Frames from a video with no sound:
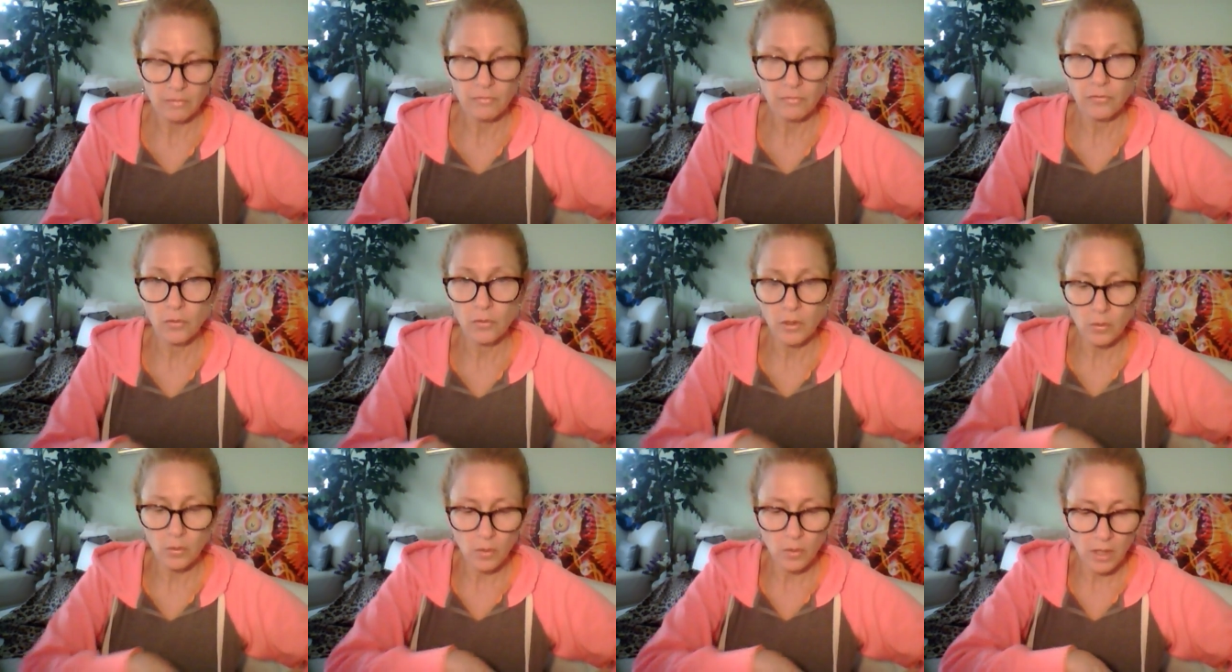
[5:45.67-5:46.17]

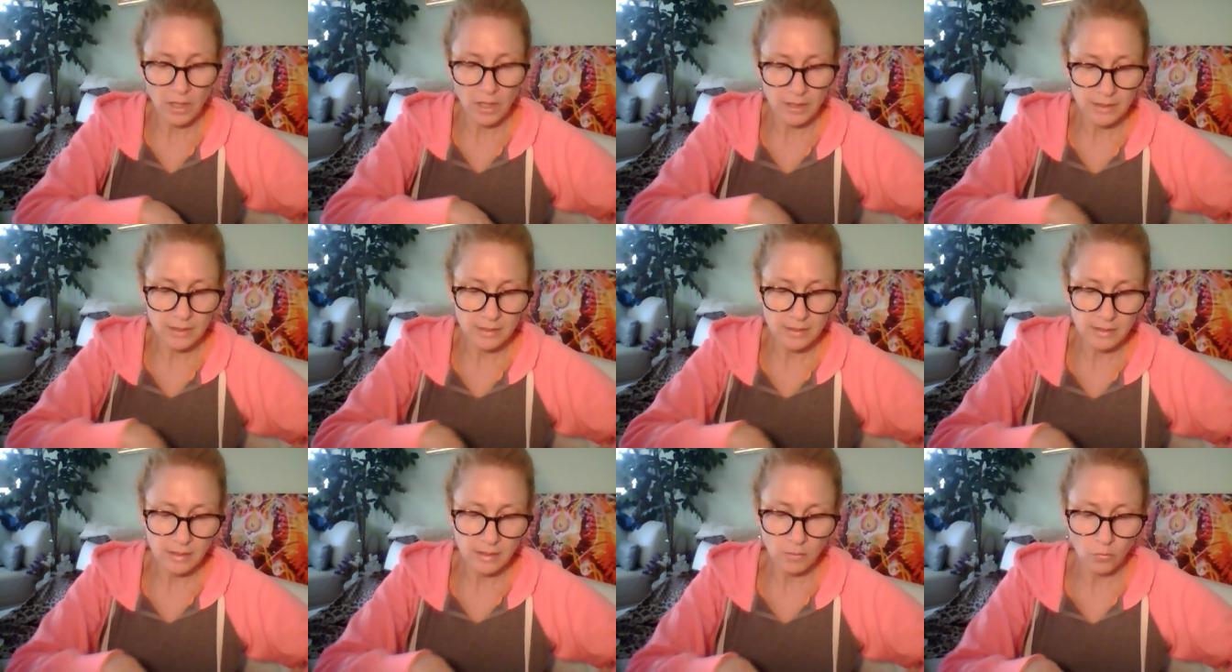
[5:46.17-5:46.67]
four
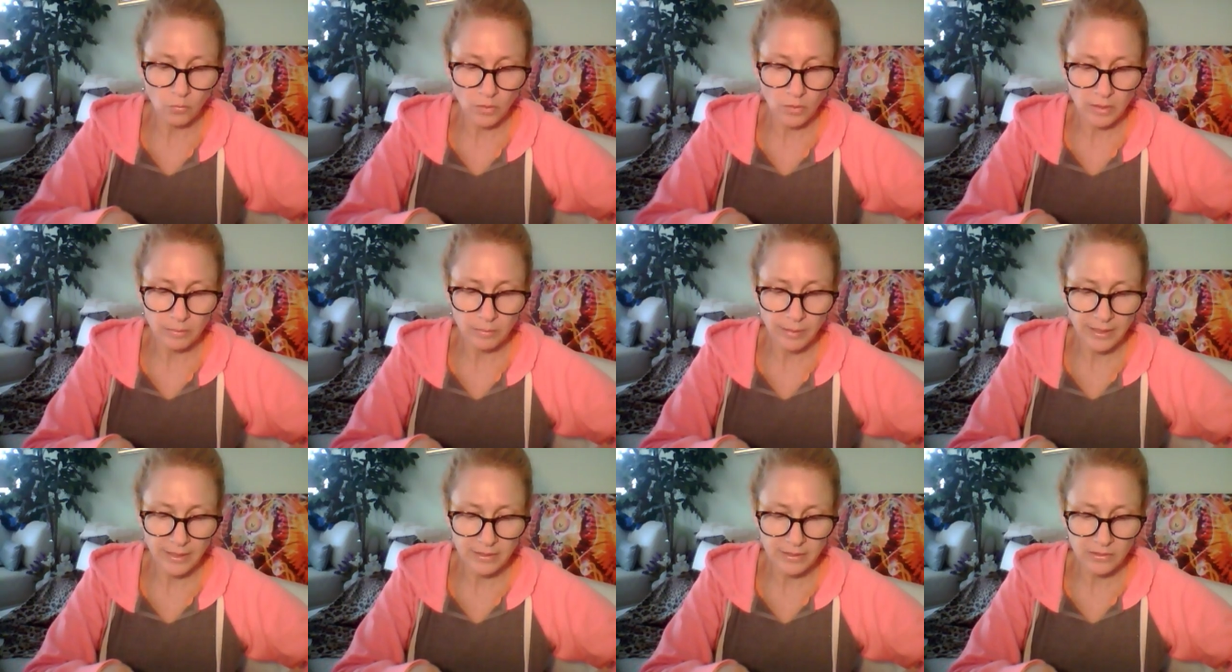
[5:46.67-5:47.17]
wands, and
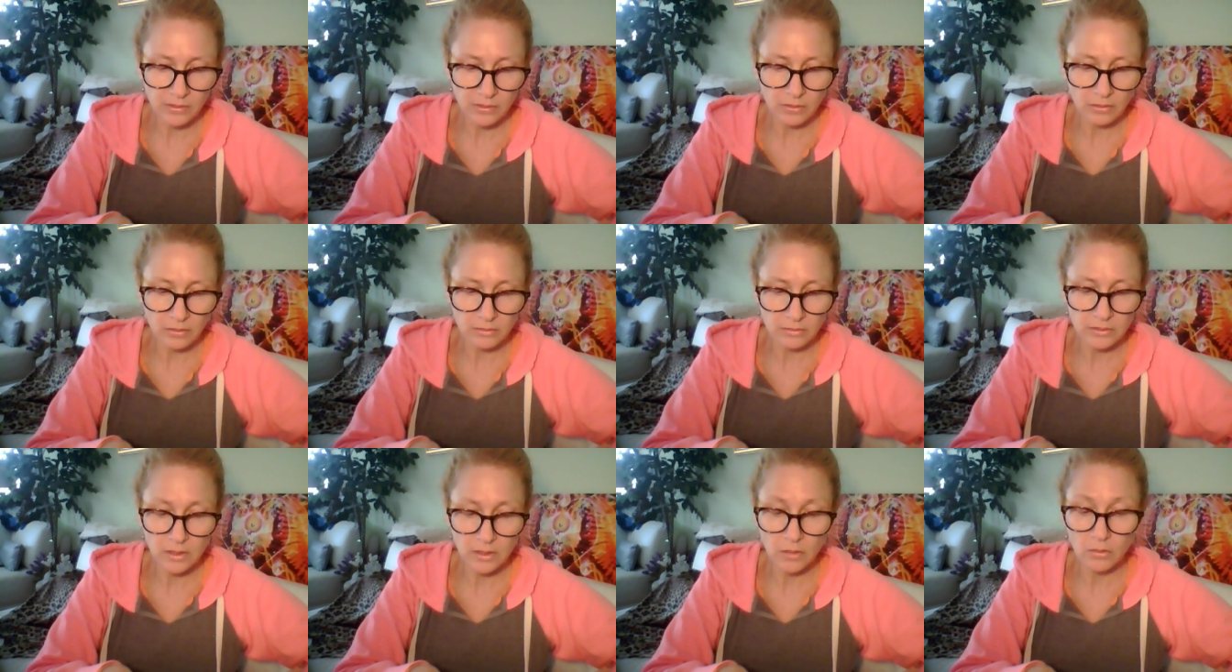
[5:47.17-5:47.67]
one
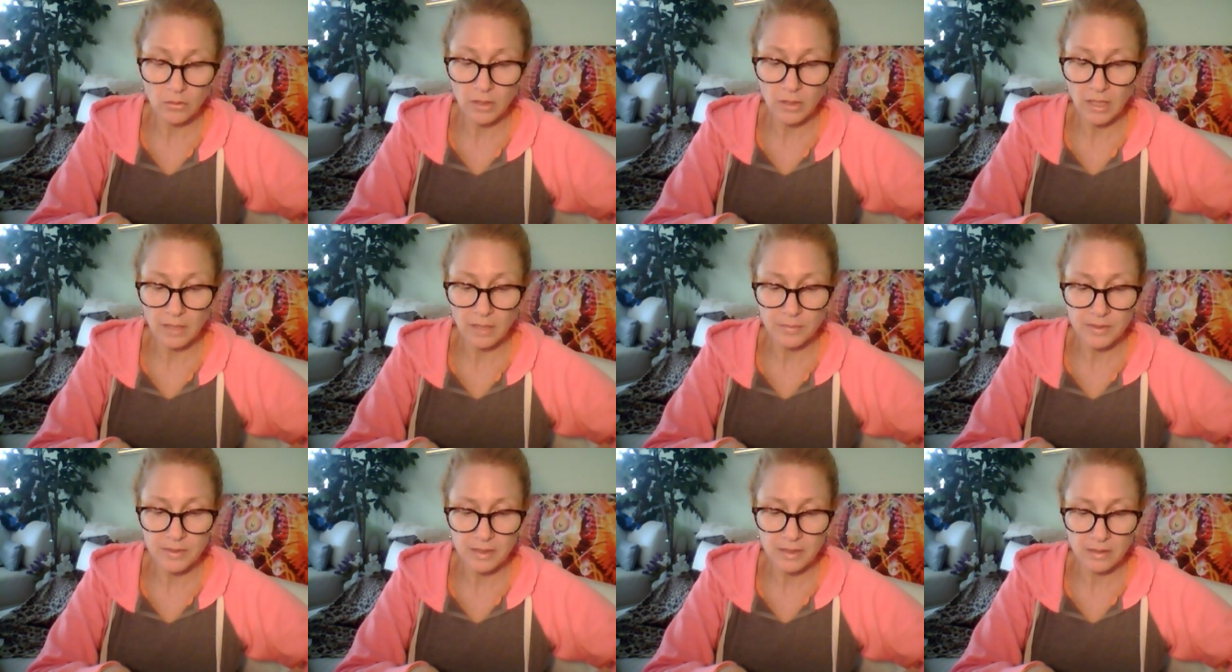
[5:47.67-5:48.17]
pentacle. No
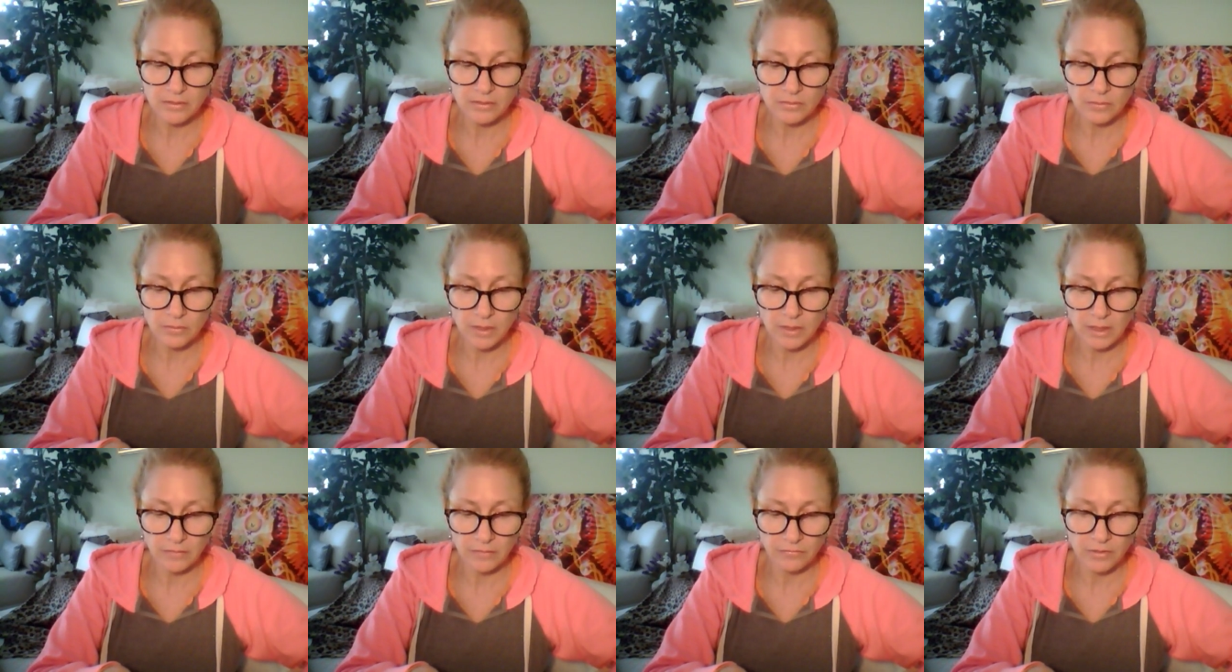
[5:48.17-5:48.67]
cups in this
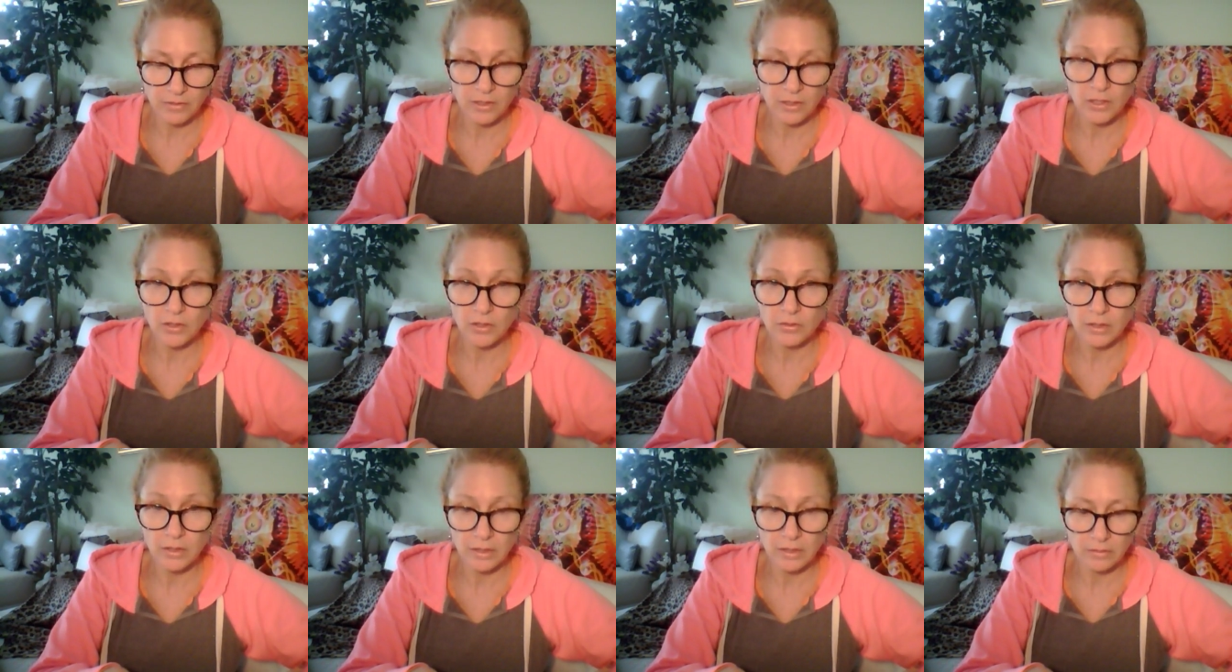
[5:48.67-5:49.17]
read for the
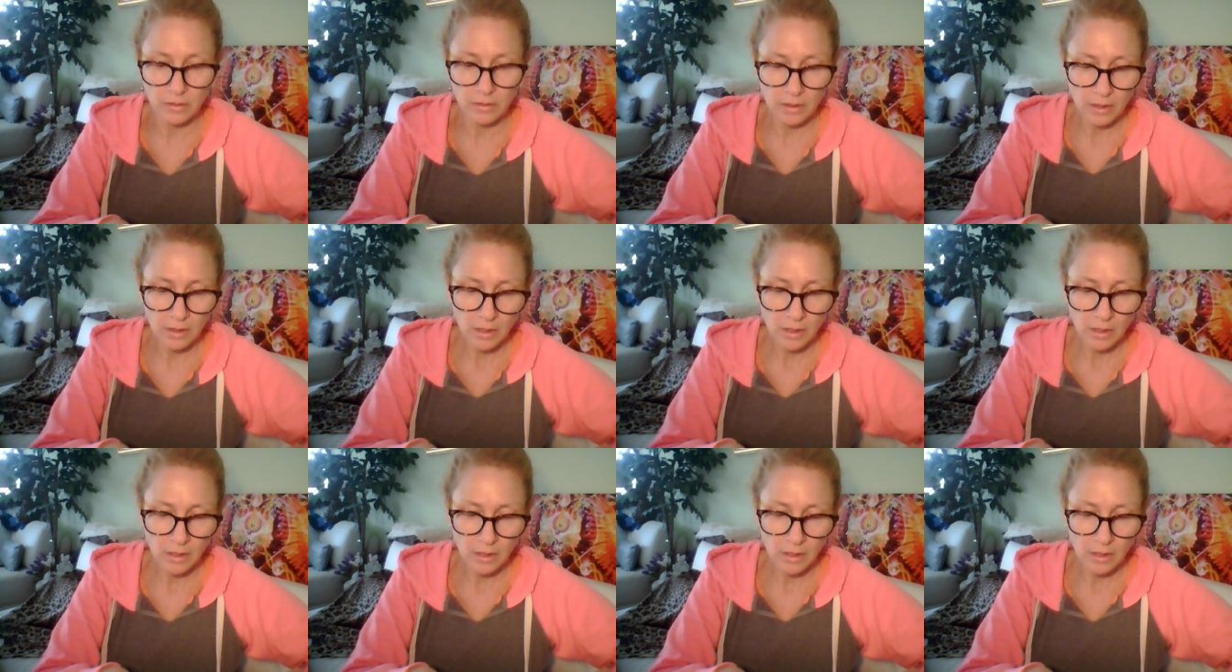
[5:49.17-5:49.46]
union.